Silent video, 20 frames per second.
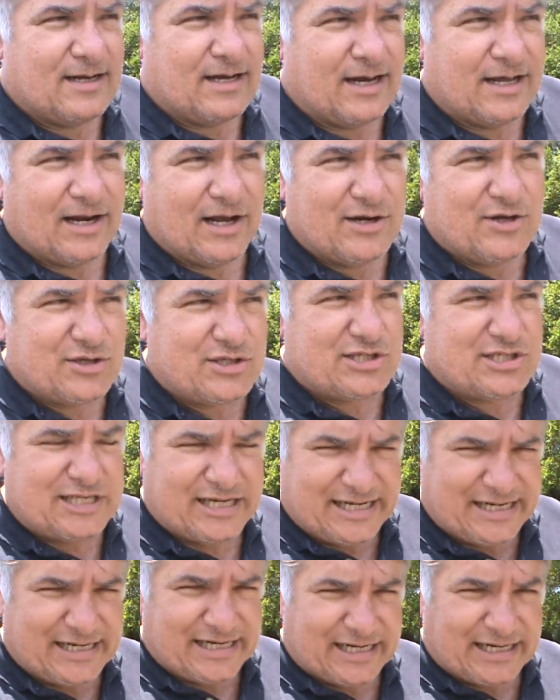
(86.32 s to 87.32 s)
An
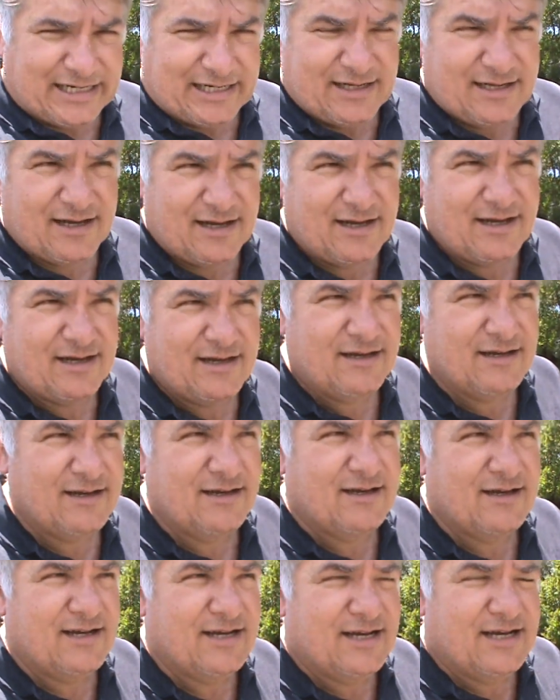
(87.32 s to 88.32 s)
understanding
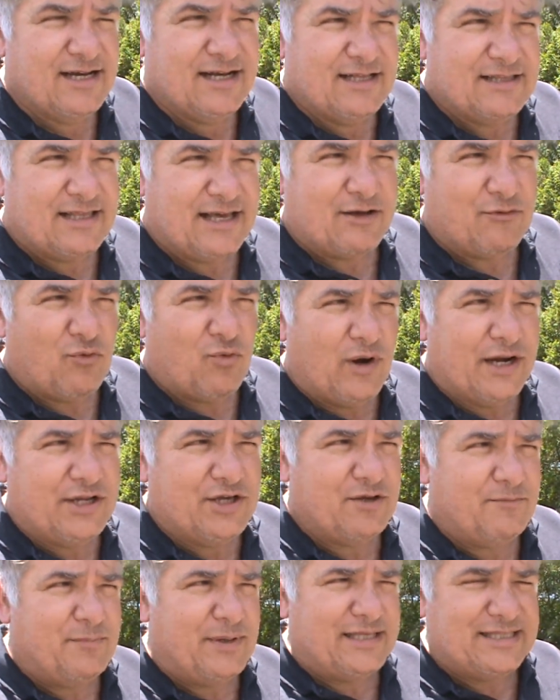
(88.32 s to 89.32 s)
that one
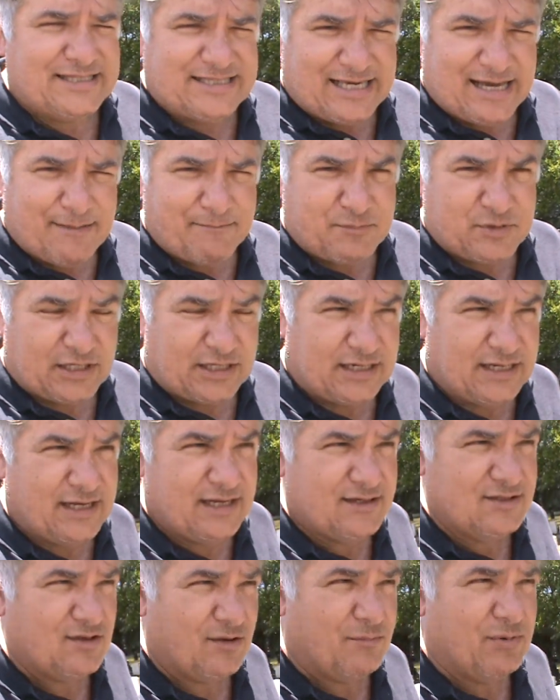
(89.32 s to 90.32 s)
could be tempted
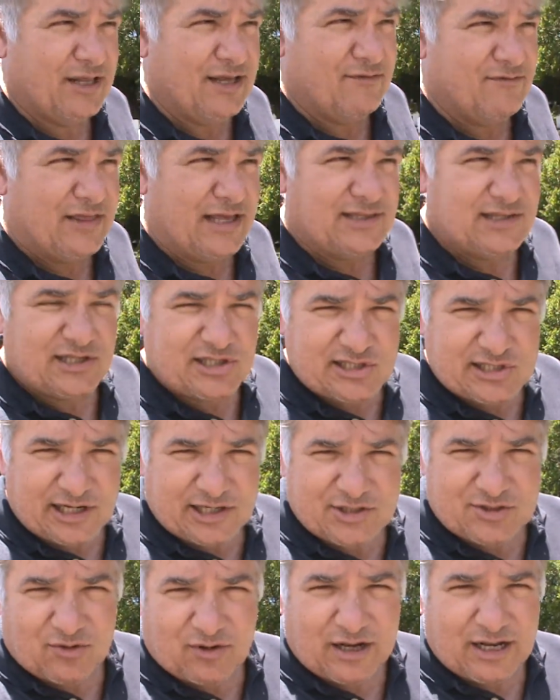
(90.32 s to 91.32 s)
to believe that the
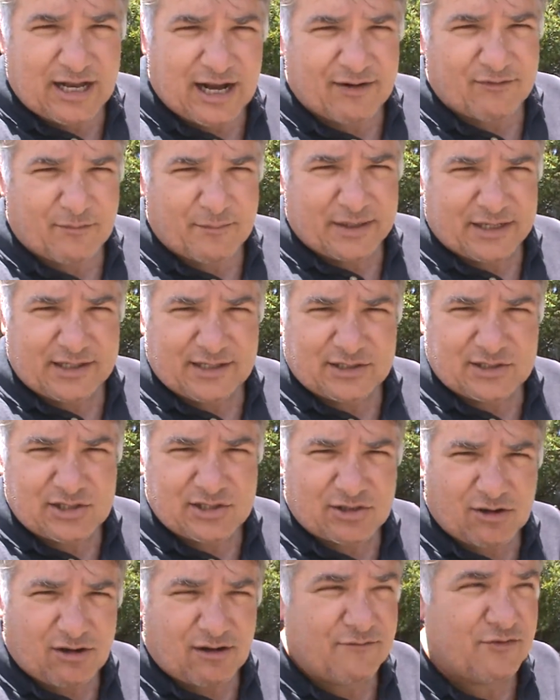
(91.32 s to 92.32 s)
central government could
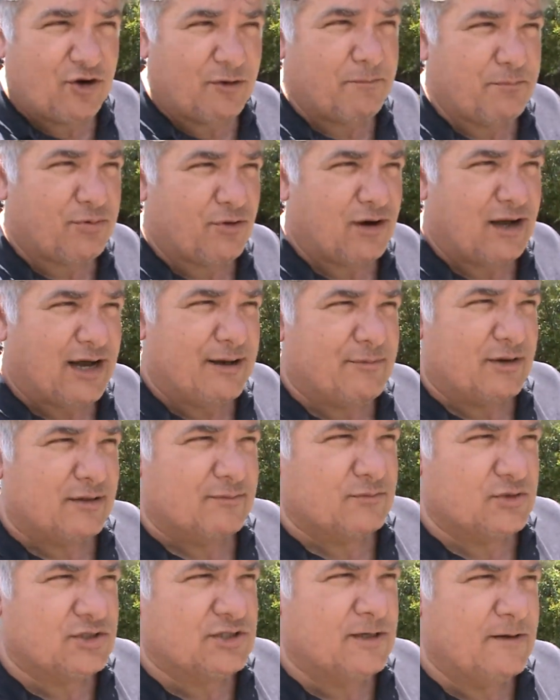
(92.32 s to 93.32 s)
solve your
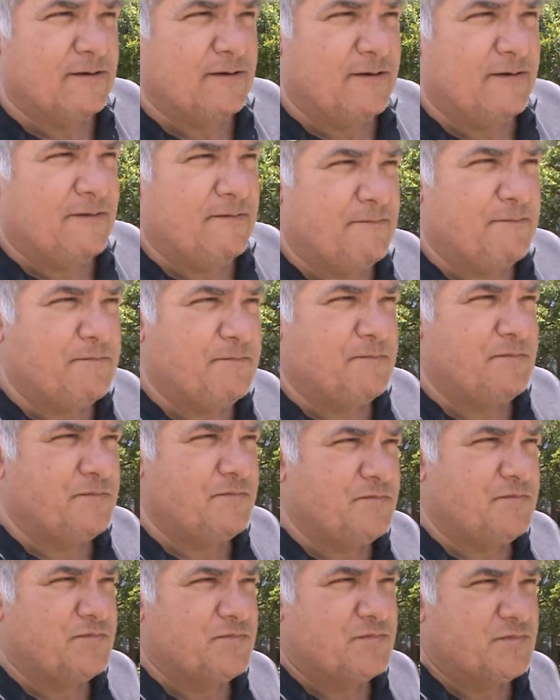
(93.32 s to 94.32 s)
problems,
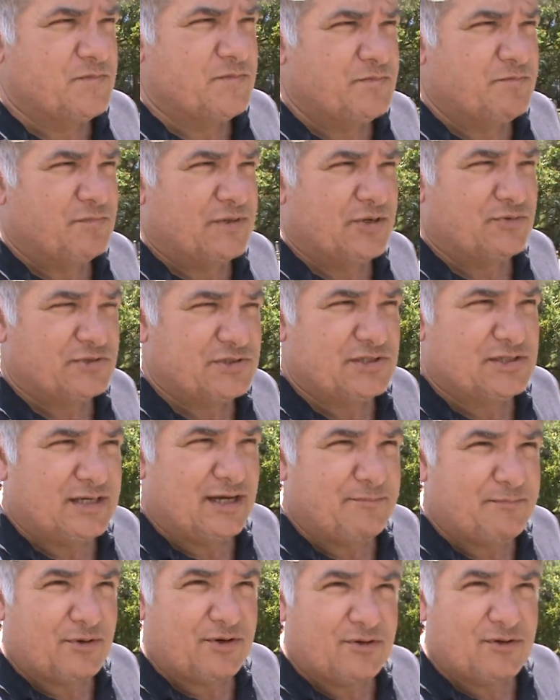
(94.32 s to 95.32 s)
but it was
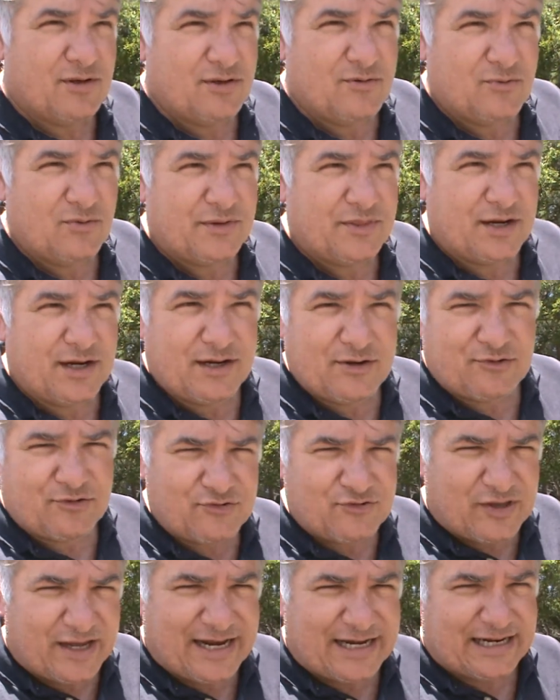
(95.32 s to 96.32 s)
tempered with an
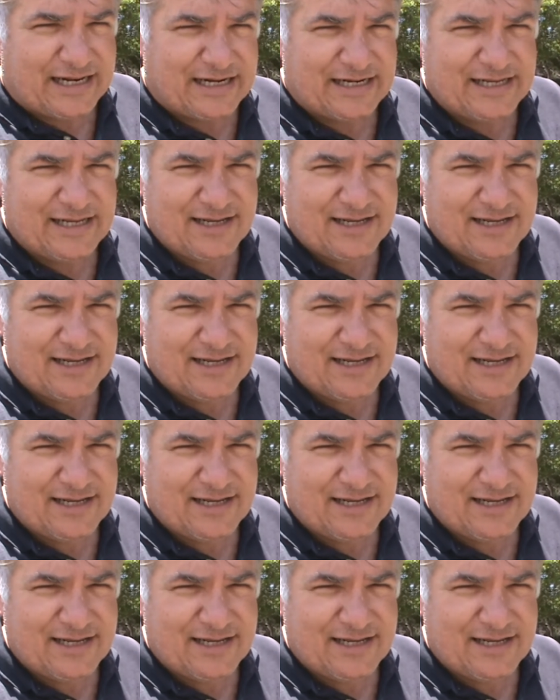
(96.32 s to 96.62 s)
understanding